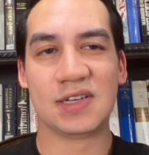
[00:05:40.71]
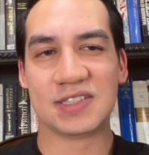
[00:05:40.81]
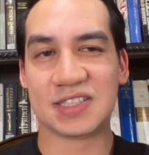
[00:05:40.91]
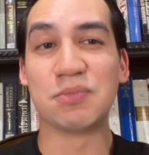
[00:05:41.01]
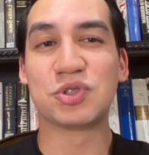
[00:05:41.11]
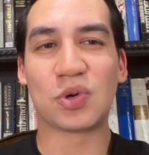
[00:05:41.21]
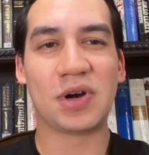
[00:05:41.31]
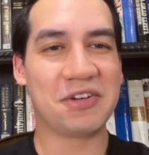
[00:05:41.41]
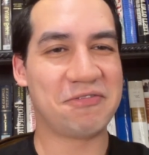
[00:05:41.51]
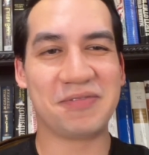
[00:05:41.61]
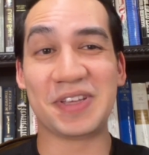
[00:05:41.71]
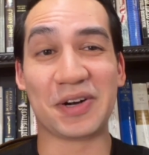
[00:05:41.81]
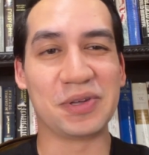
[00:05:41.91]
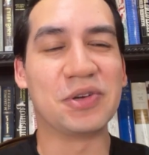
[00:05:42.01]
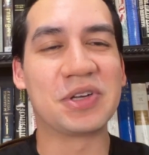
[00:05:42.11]
some sort of,
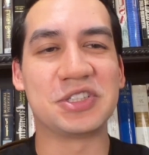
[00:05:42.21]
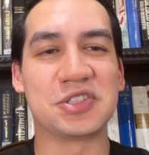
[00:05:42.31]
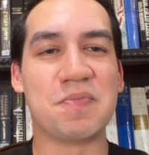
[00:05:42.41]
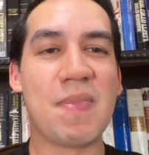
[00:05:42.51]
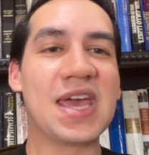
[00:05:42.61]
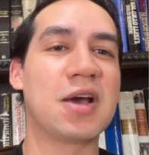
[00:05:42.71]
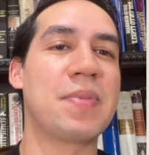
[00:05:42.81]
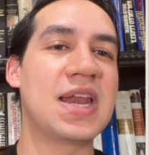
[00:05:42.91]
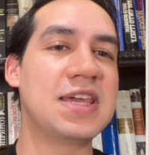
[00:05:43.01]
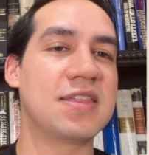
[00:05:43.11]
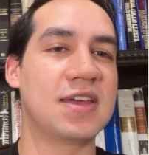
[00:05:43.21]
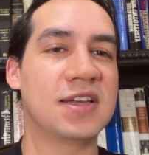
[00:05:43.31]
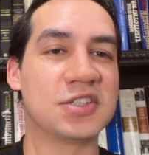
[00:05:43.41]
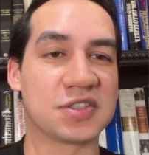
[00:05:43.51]
you could just make up anything,